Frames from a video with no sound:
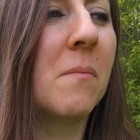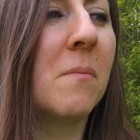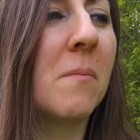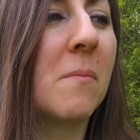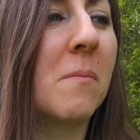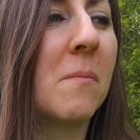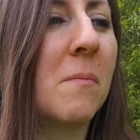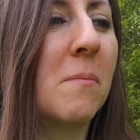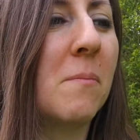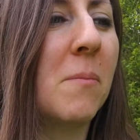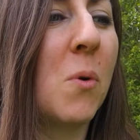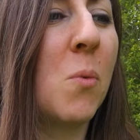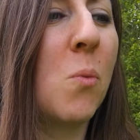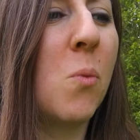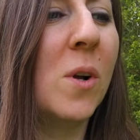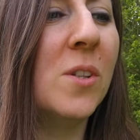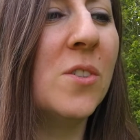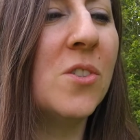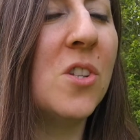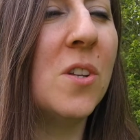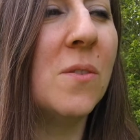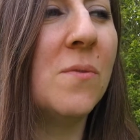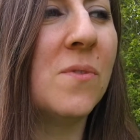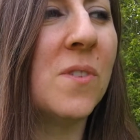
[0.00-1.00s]
But
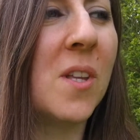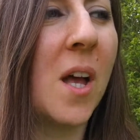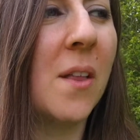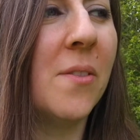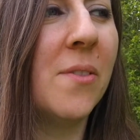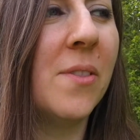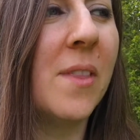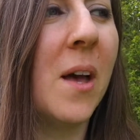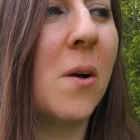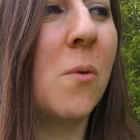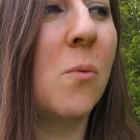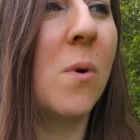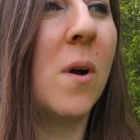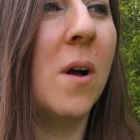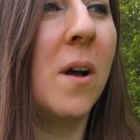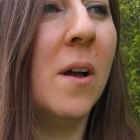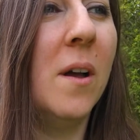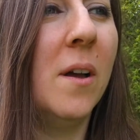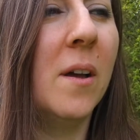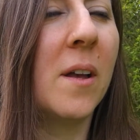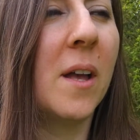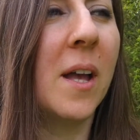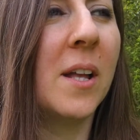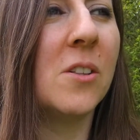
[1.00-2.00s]
once you've done that
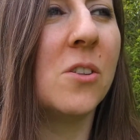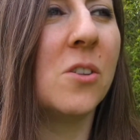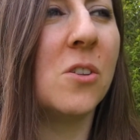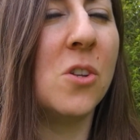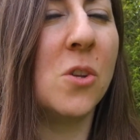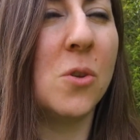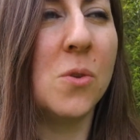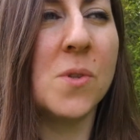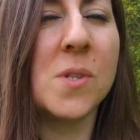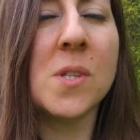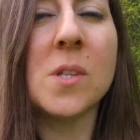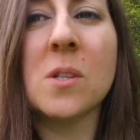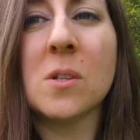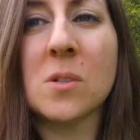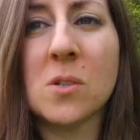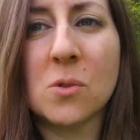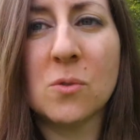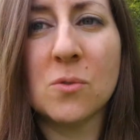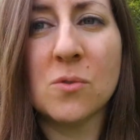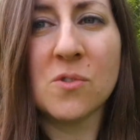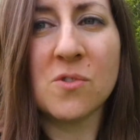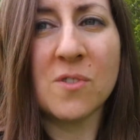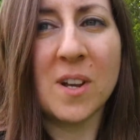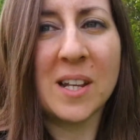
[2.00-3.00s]
work and you're using the
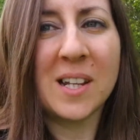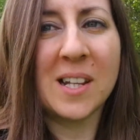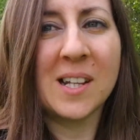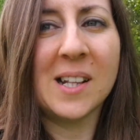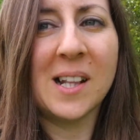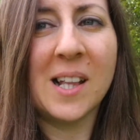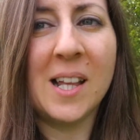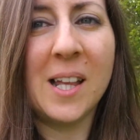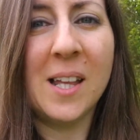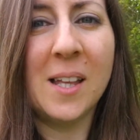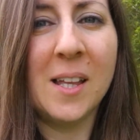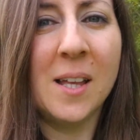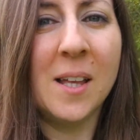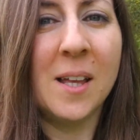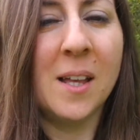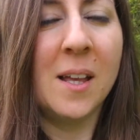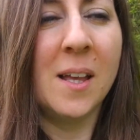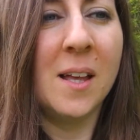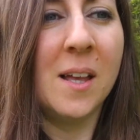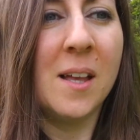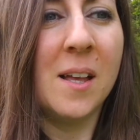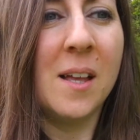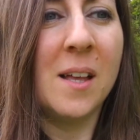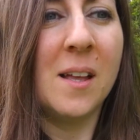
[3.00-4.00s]
tools regularly,
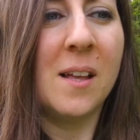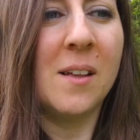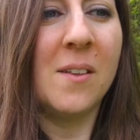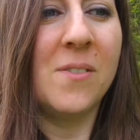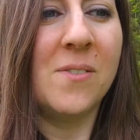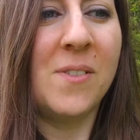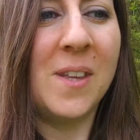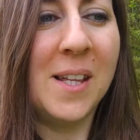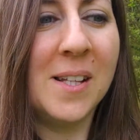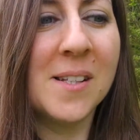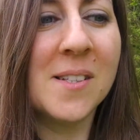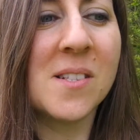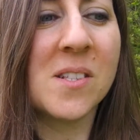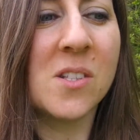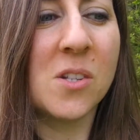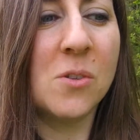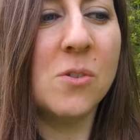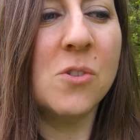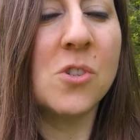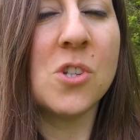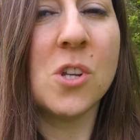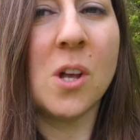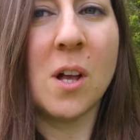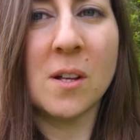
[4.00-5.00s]
things do
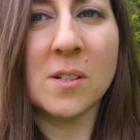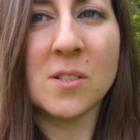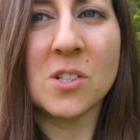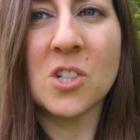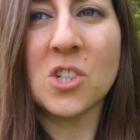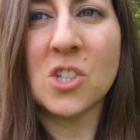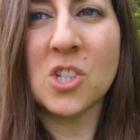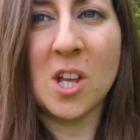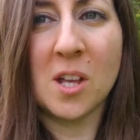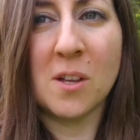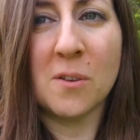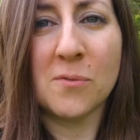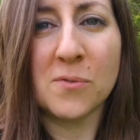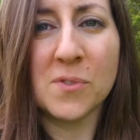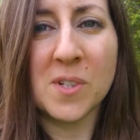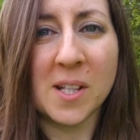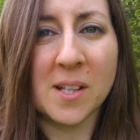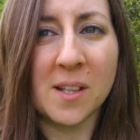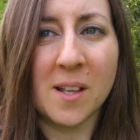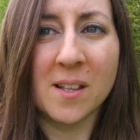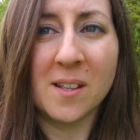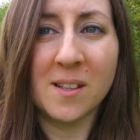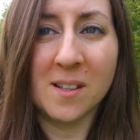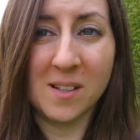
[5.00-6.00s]
start to shift, and
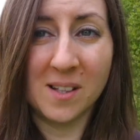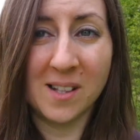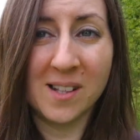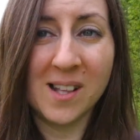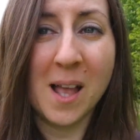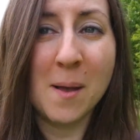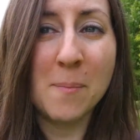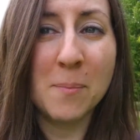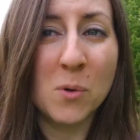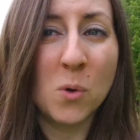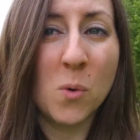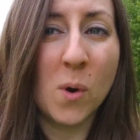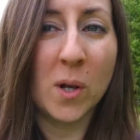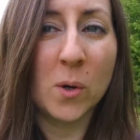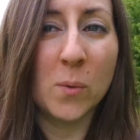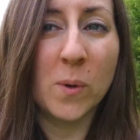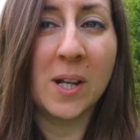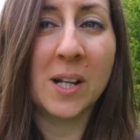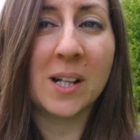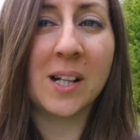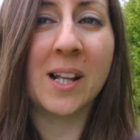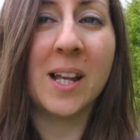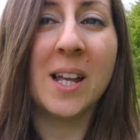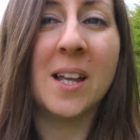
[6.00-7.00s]
they can happen quite
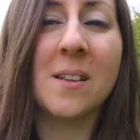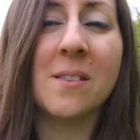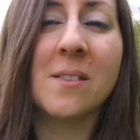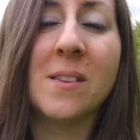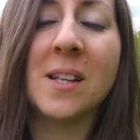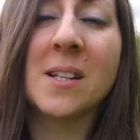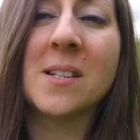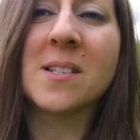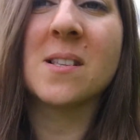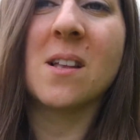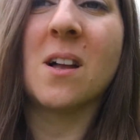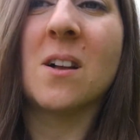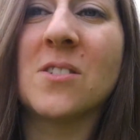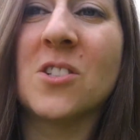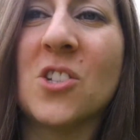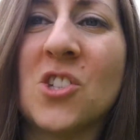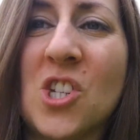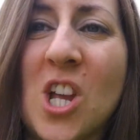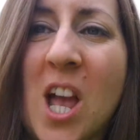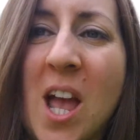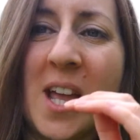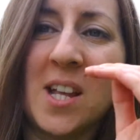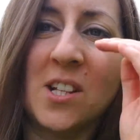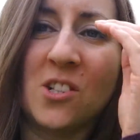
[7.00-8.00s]
quickly, and things start to
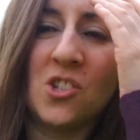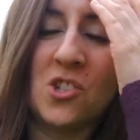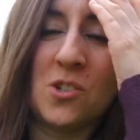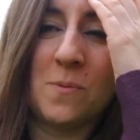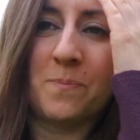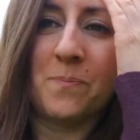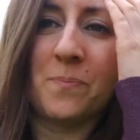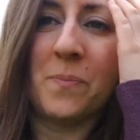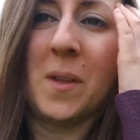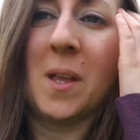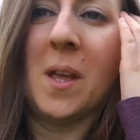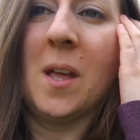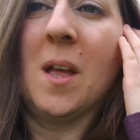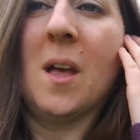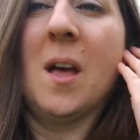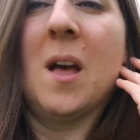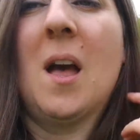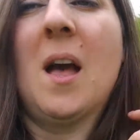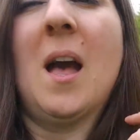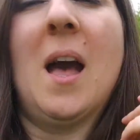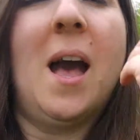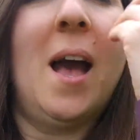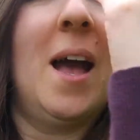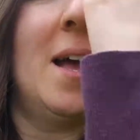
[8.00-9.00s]
change,
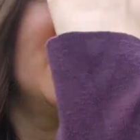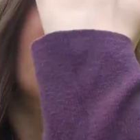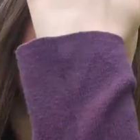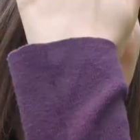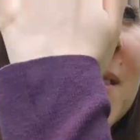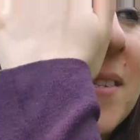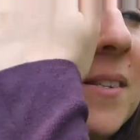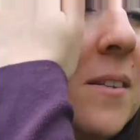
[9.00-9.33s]
and